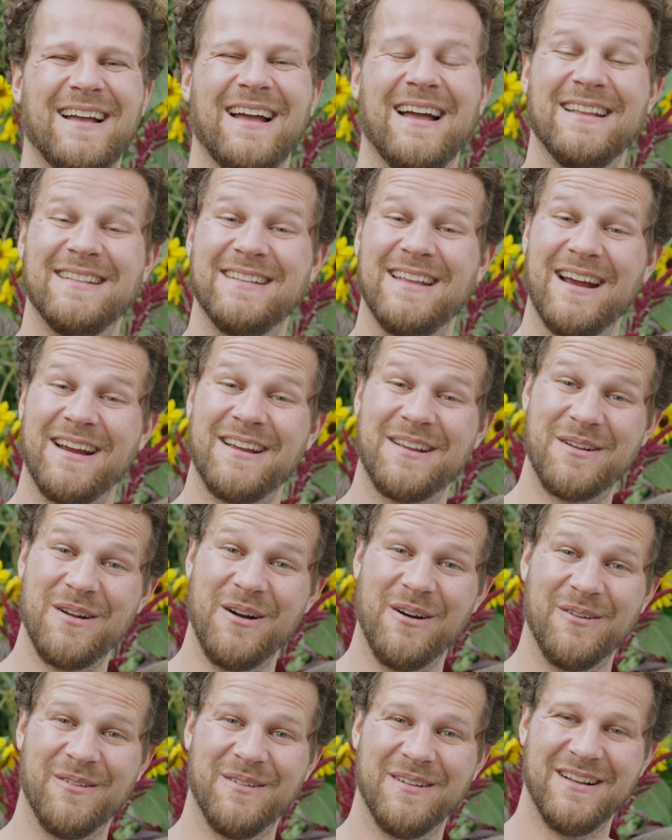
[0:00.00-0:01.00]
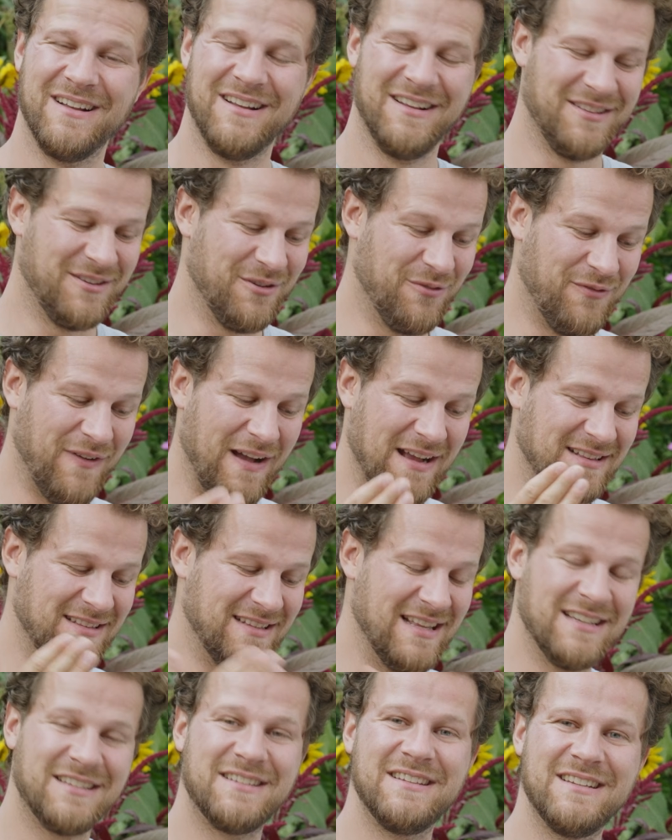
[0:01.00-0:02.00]
And there you go. To find
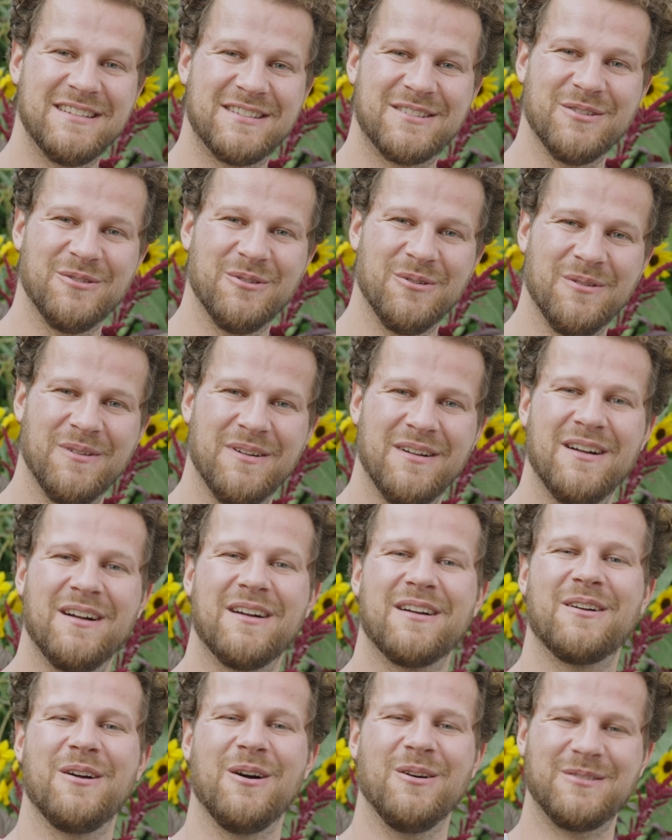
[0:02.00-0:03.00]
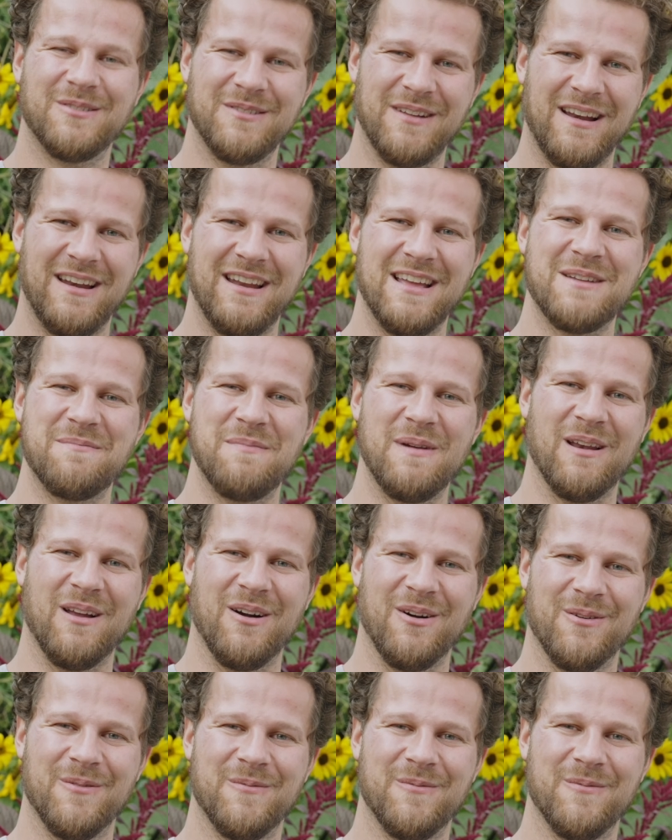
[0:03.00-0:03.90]
this yeast tool, go to the link below.